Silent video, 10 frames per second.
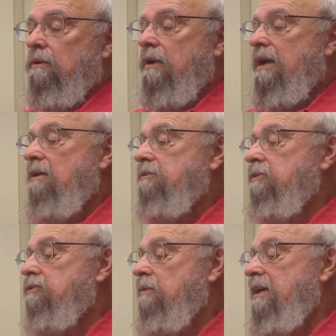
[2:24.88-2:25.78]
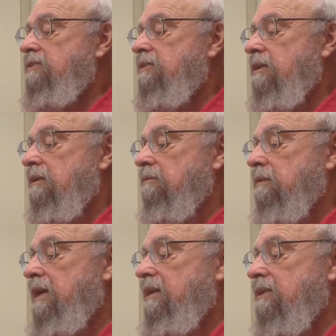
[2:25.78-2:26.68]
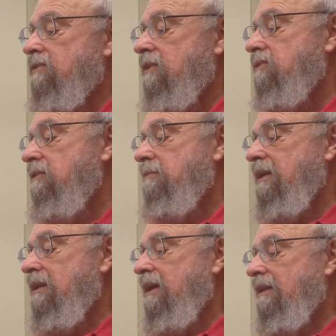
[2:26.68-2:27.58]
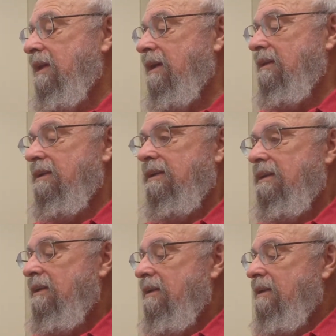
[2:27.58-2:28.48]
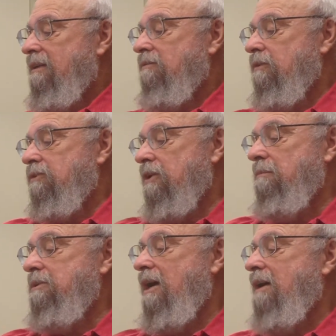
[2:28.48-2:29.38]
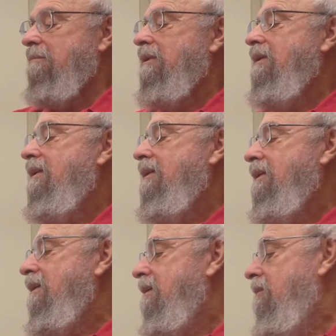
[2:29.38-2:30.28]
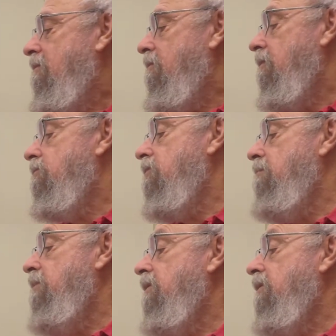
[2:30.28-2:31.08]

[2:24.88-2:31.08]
going out to twice the radius or something like that. And for some time, for some